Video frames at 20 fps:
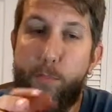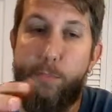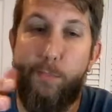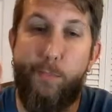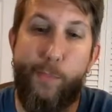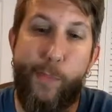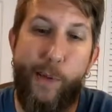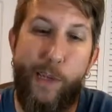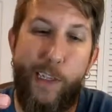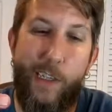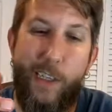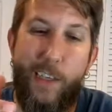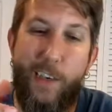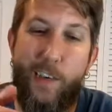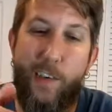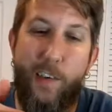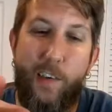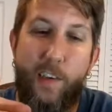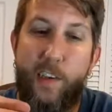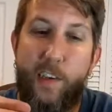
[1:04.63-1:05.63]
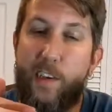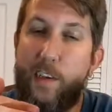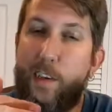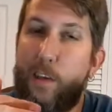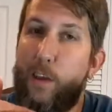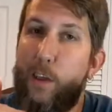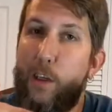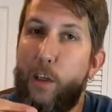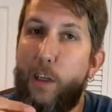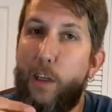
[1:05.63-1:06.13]
but it just didn't
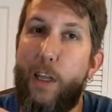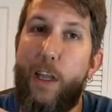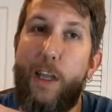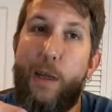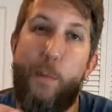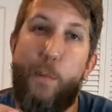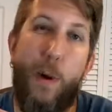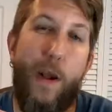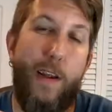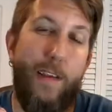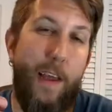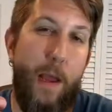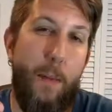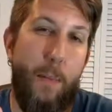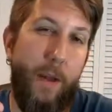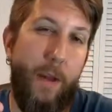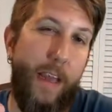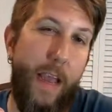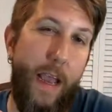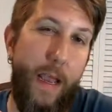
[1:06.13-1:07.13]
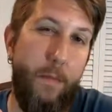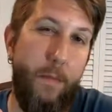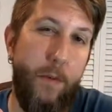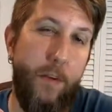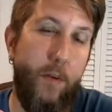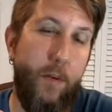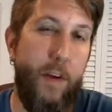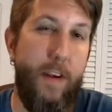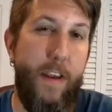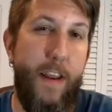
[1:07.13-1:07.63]
look like my type of game,
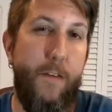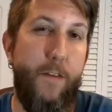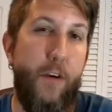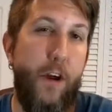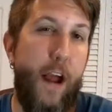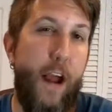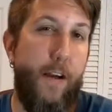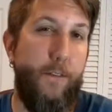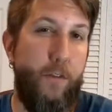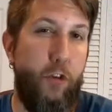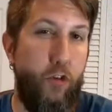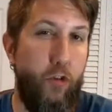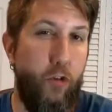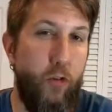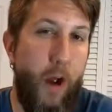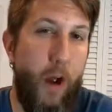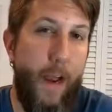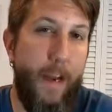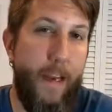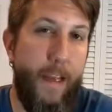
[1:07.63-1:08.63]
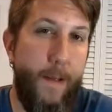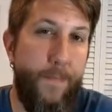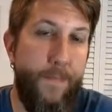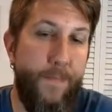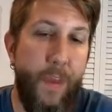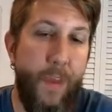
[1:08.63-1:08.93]
so I never have tried it.